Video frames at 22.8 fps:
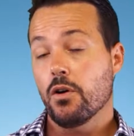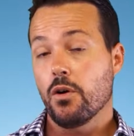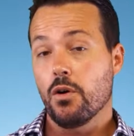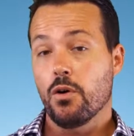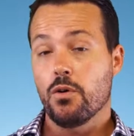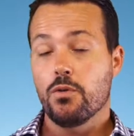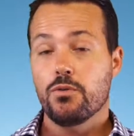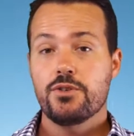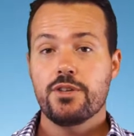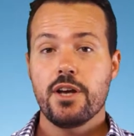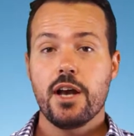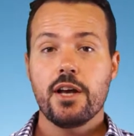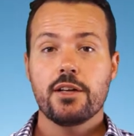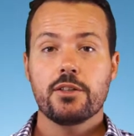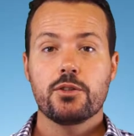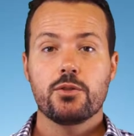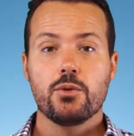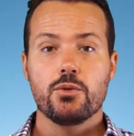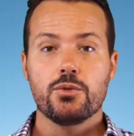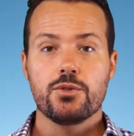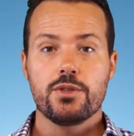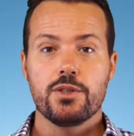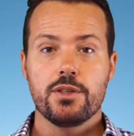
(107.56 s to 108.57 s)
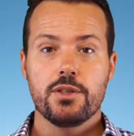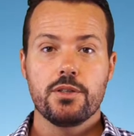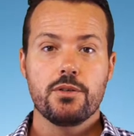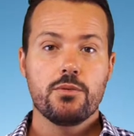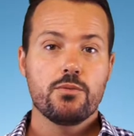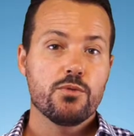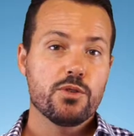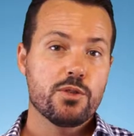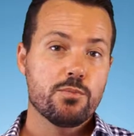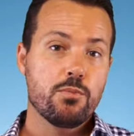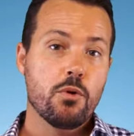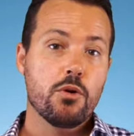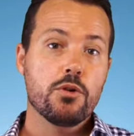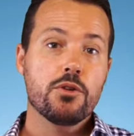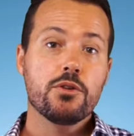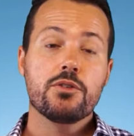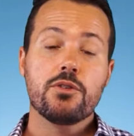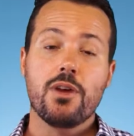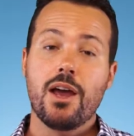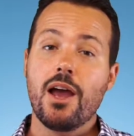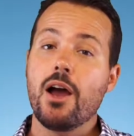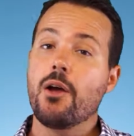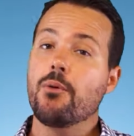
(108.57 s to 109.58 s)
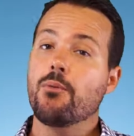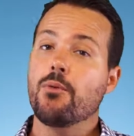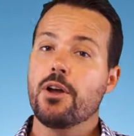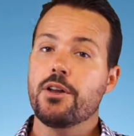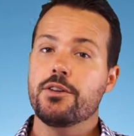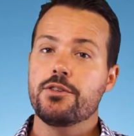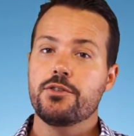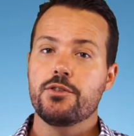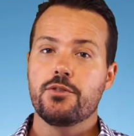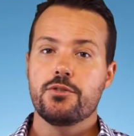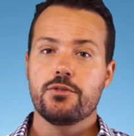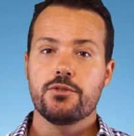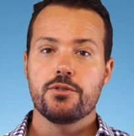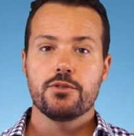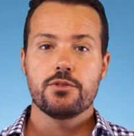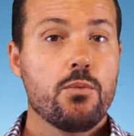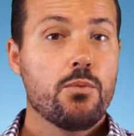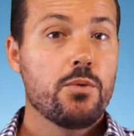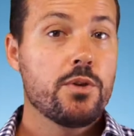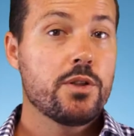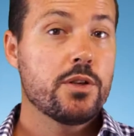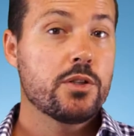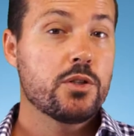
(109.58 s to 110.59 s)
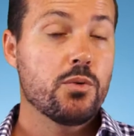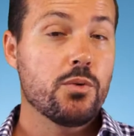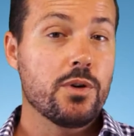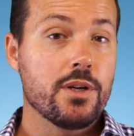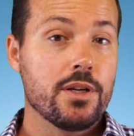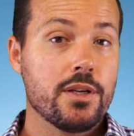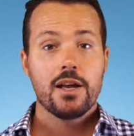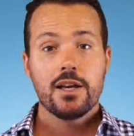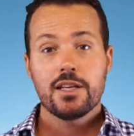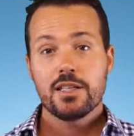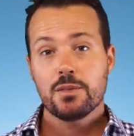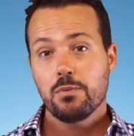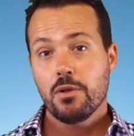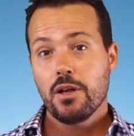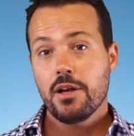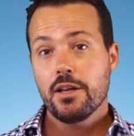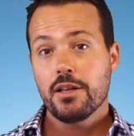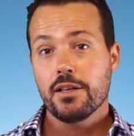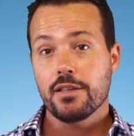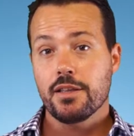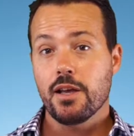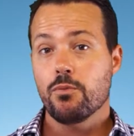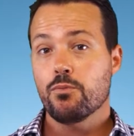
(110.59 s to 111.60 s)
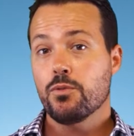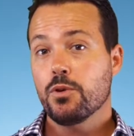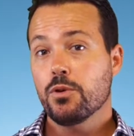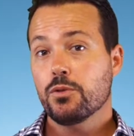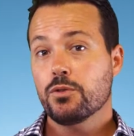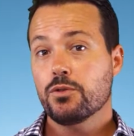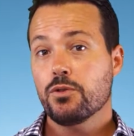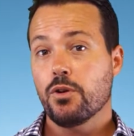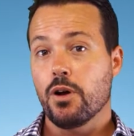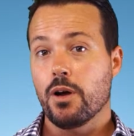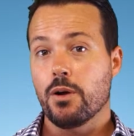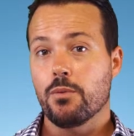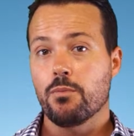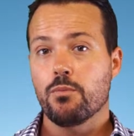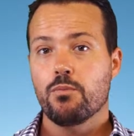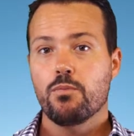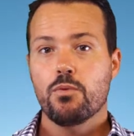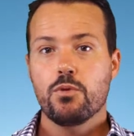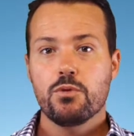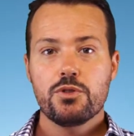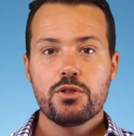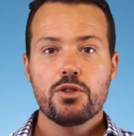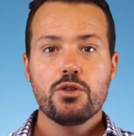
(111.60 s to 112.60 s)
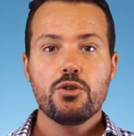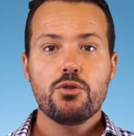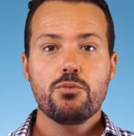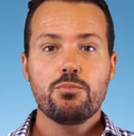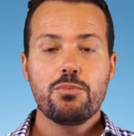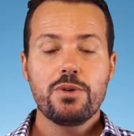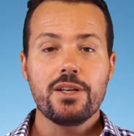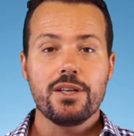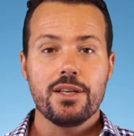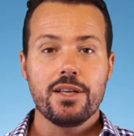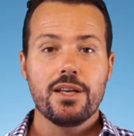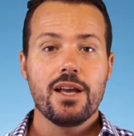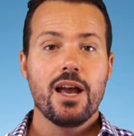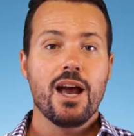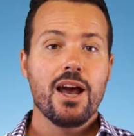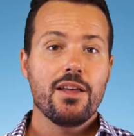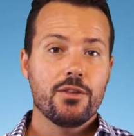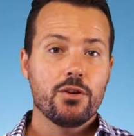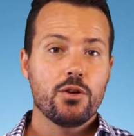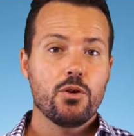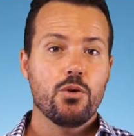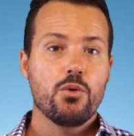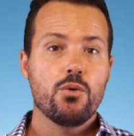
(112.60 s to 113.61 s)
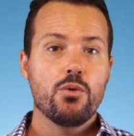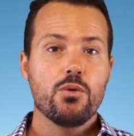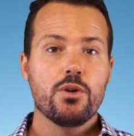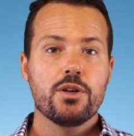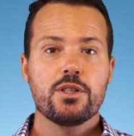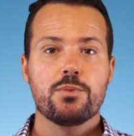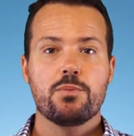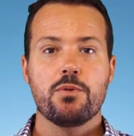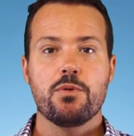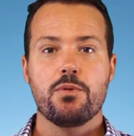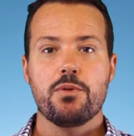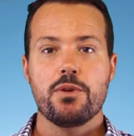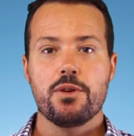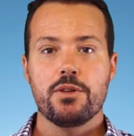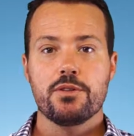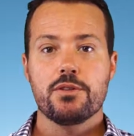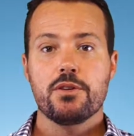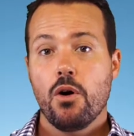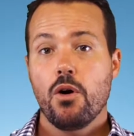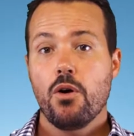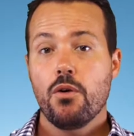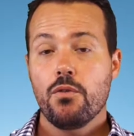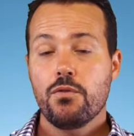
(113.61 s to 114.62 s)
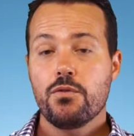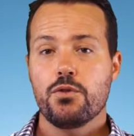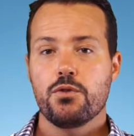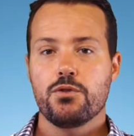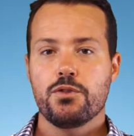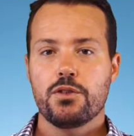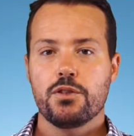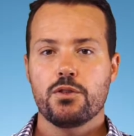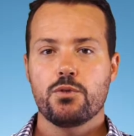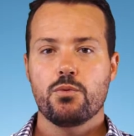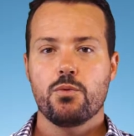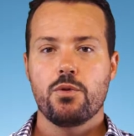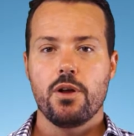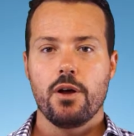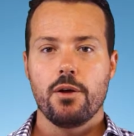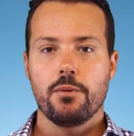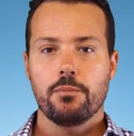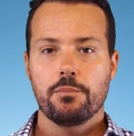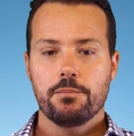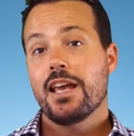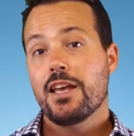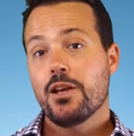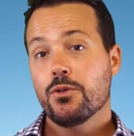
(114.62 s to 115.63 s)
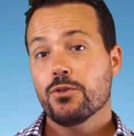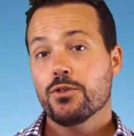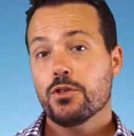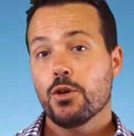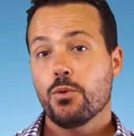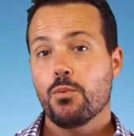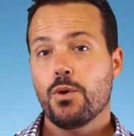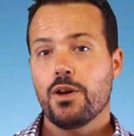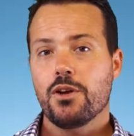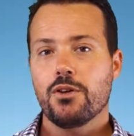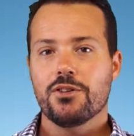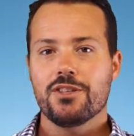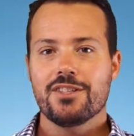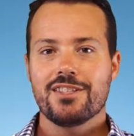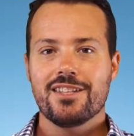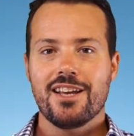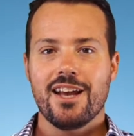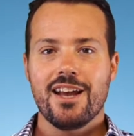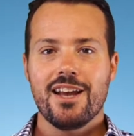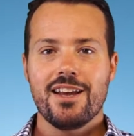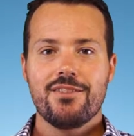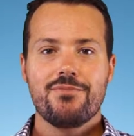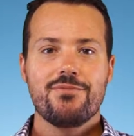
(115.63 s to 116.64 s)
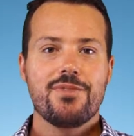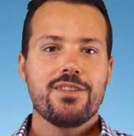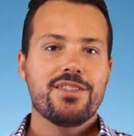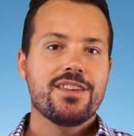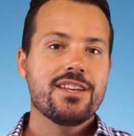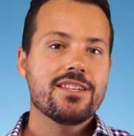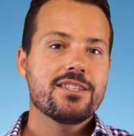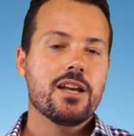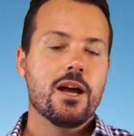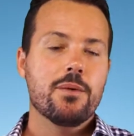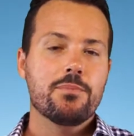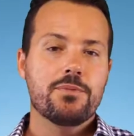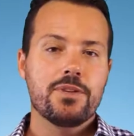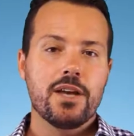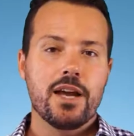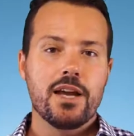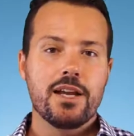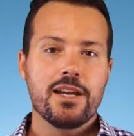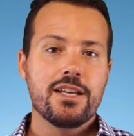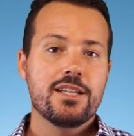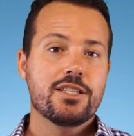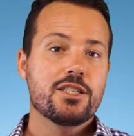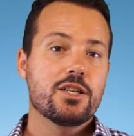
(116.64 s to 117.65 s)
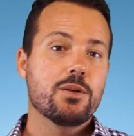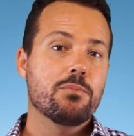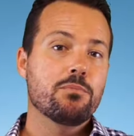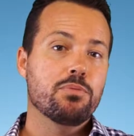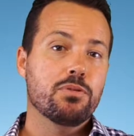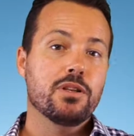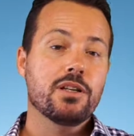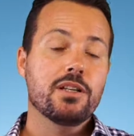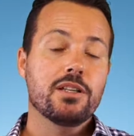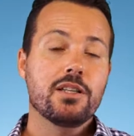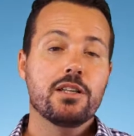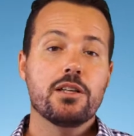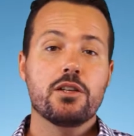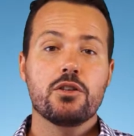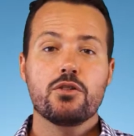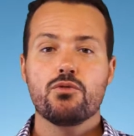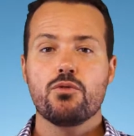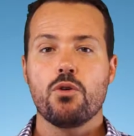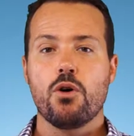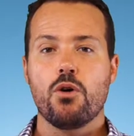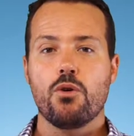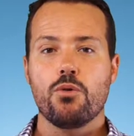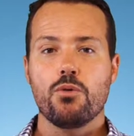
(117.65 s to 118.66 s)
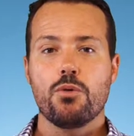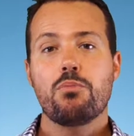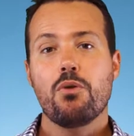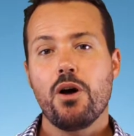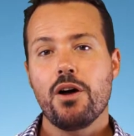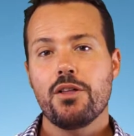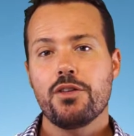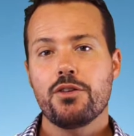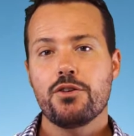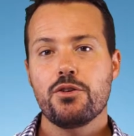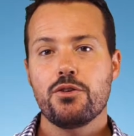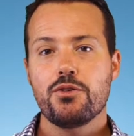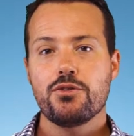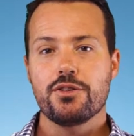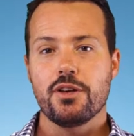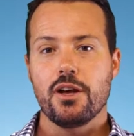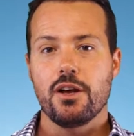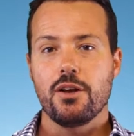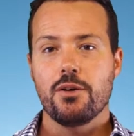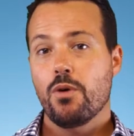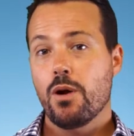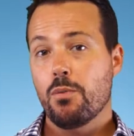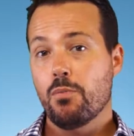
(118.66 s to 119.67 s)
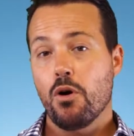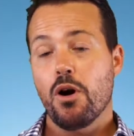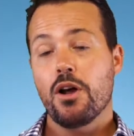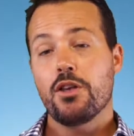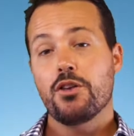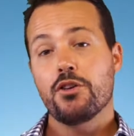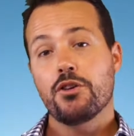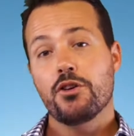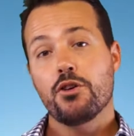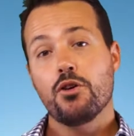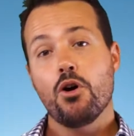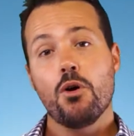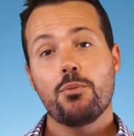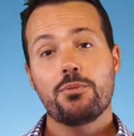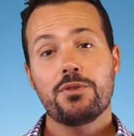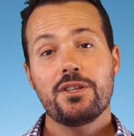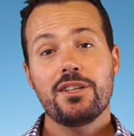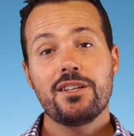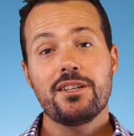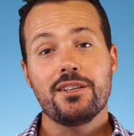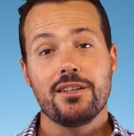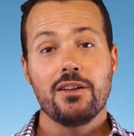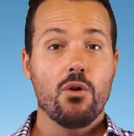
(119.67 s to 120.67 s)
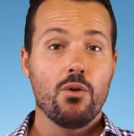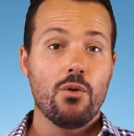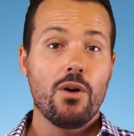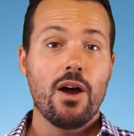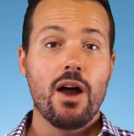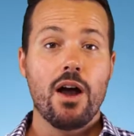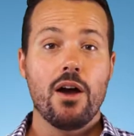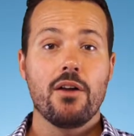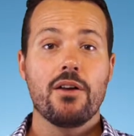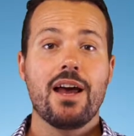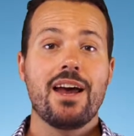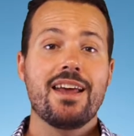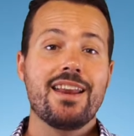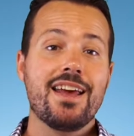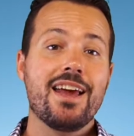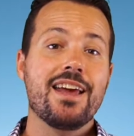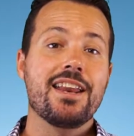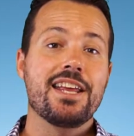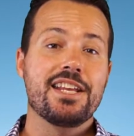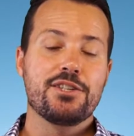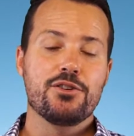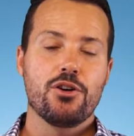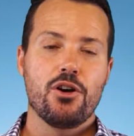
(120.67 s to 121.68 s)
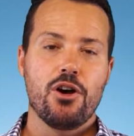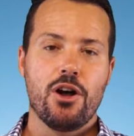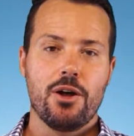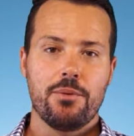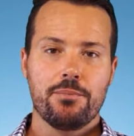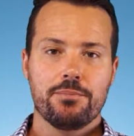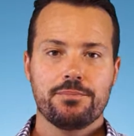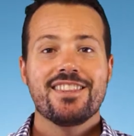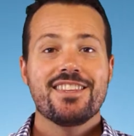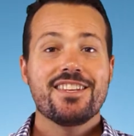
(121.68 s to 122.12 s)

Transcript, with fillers: O Jack Dorsey responded to outraged users with a tweet explaining that real-time will still be at the core experience of using Twitter. He also went on to say that this update is completely controlled by the user, whereby you can opt in or out at any time.